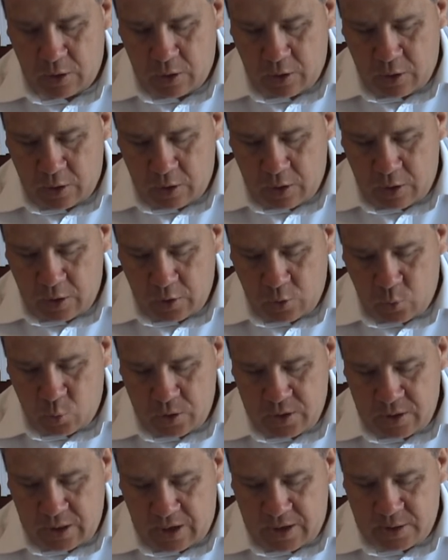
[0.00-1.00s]
uh,
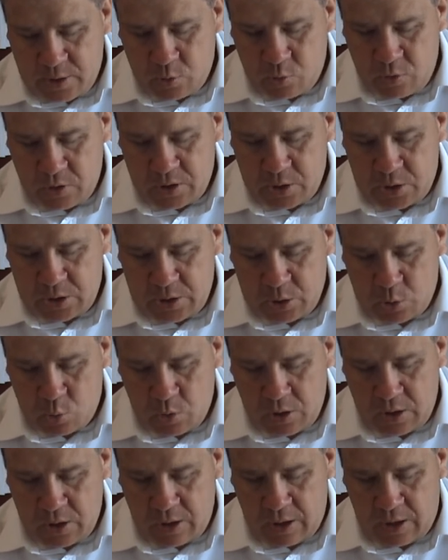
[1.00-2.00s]
Quinazri,
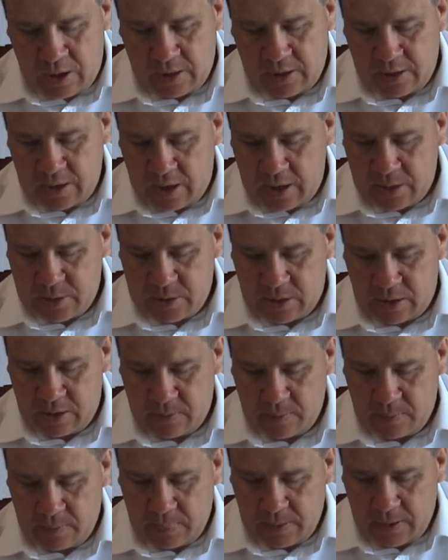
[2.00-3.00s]
Caesarea and Gaza,